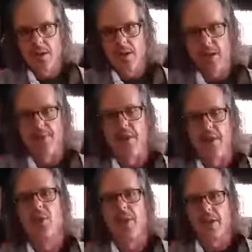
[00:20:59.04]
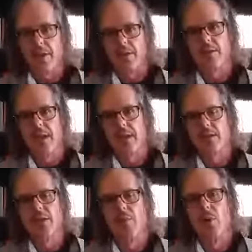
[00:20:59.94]
and then so they can they can
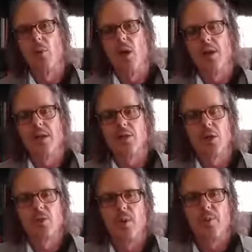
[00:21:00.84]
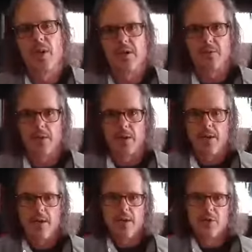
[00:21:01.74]
sell more wine and charge more money for it.
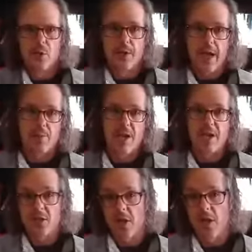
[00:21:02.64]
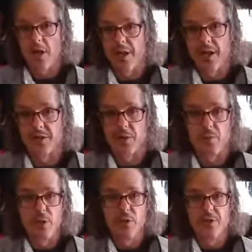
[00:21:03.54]
So Cabernet is a colonizer. It
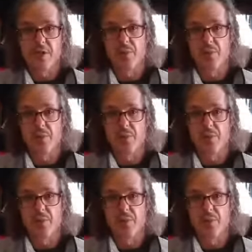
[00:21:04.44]
moves into